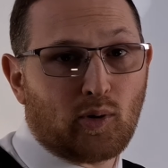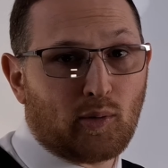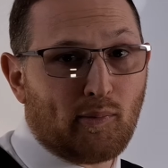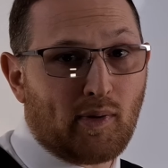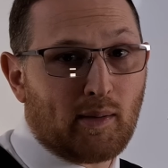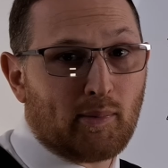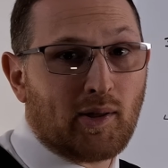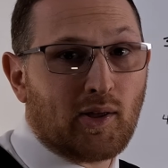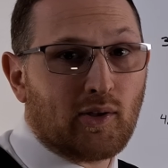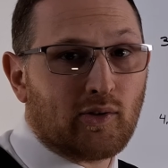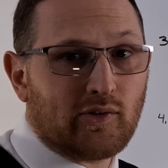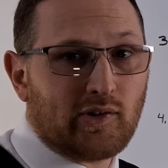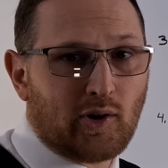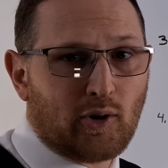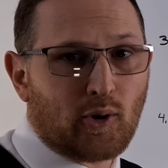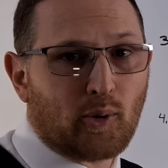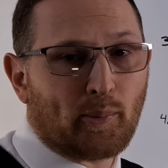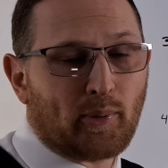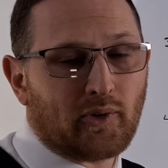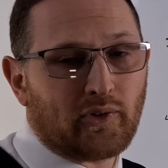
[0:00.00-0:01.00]
or maybe it's
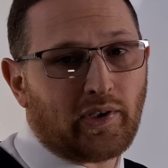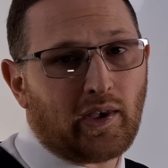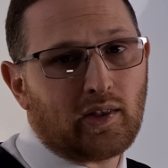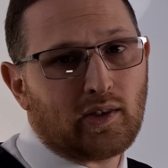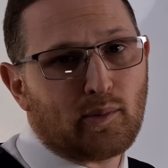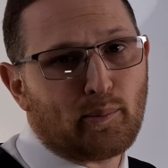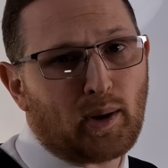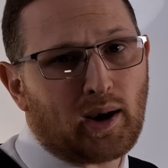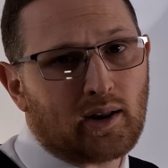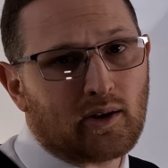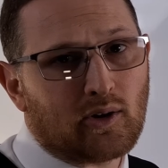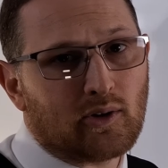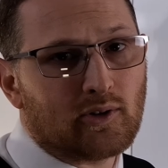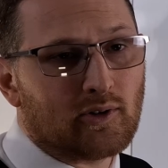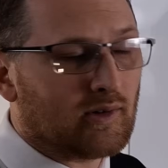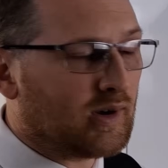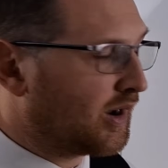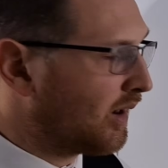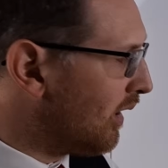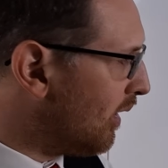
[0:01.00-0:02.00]
0%, depending on
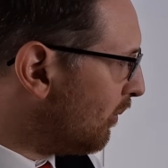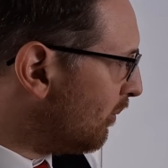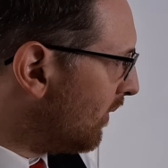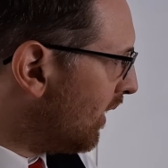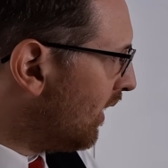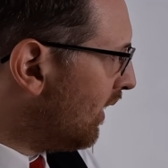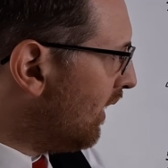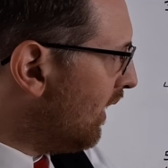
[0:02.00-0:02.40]
your income.